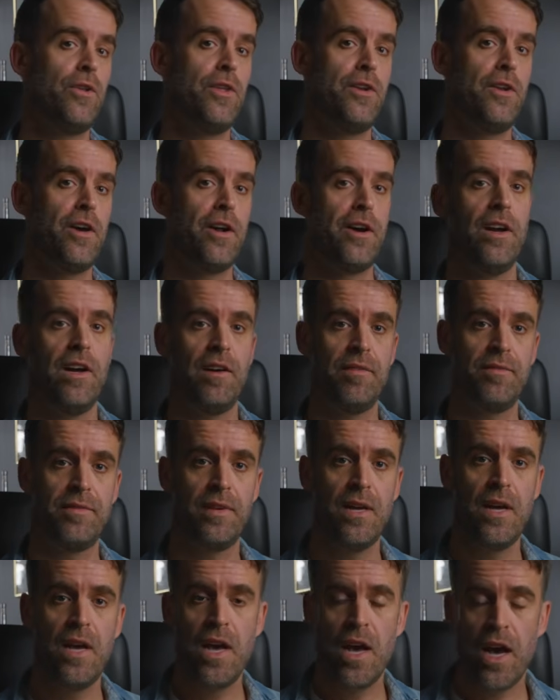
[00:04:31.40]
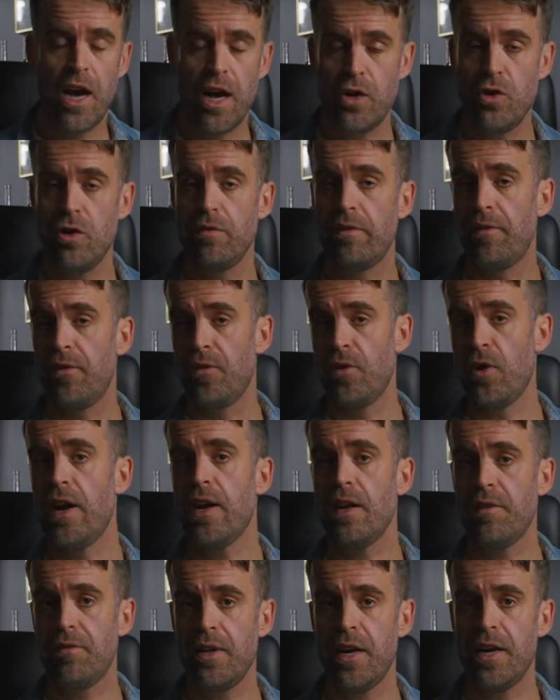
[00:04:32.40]
than not enough. I do have a
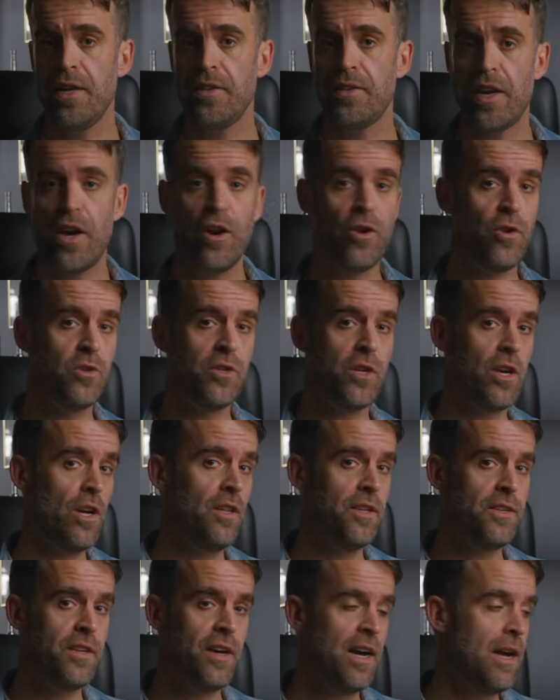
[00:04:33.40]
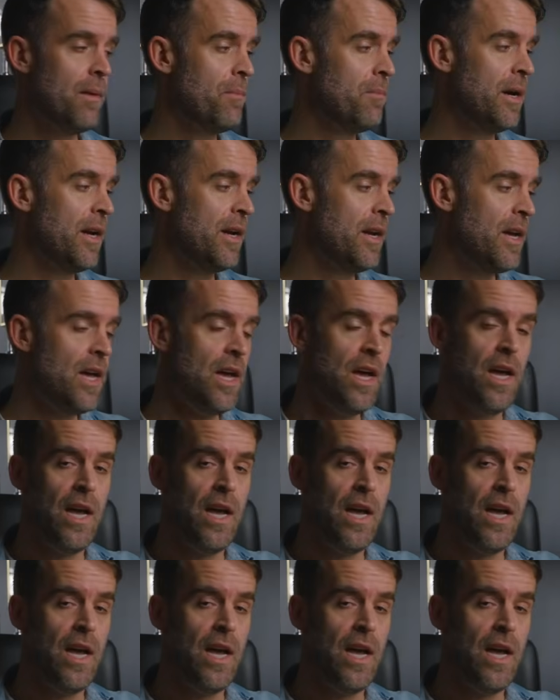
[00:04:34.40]
variety of lights and I don't use it all the time, but